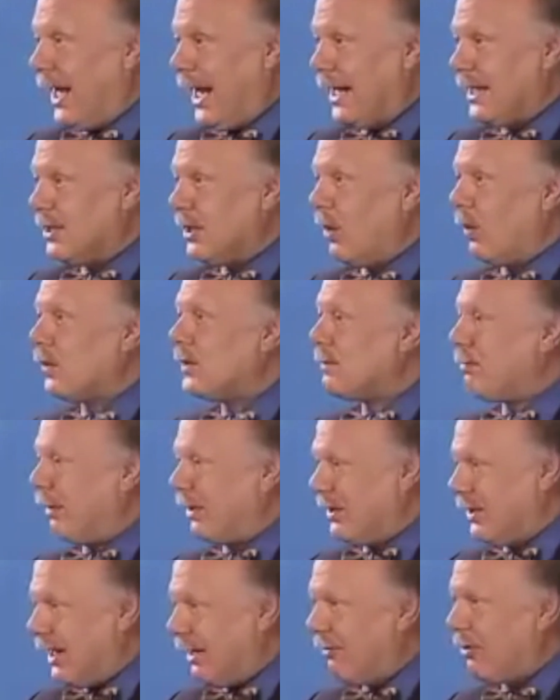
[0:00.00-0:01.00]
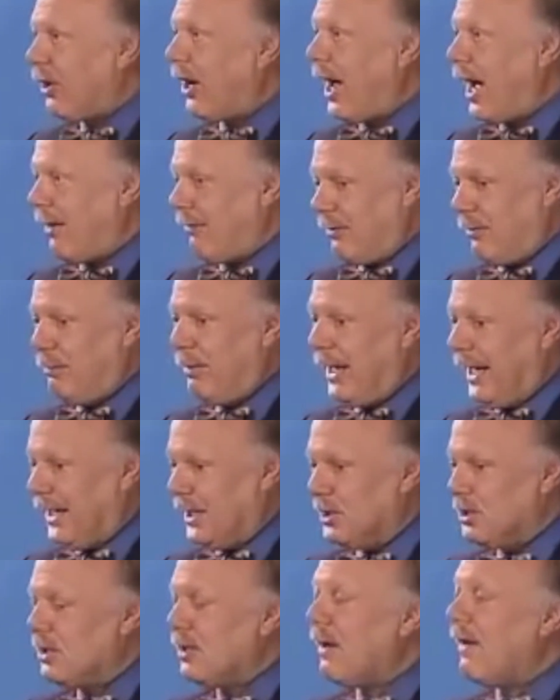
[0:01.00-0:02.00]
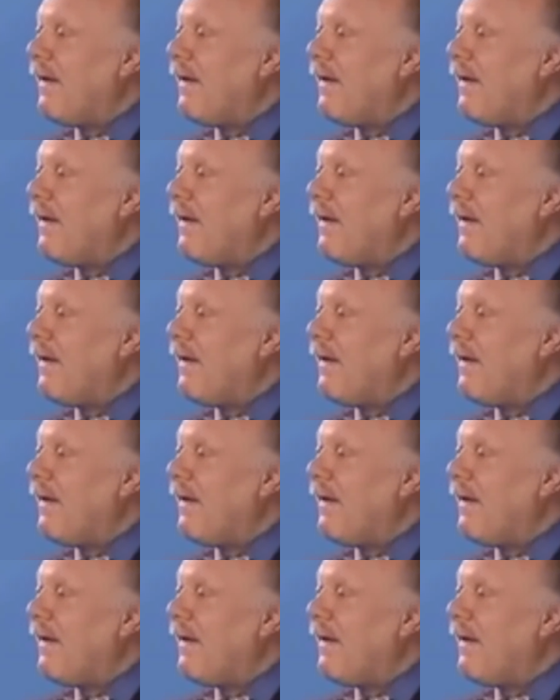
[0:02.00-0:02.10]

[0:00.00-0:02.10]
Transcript: 8 notes, but never half a page.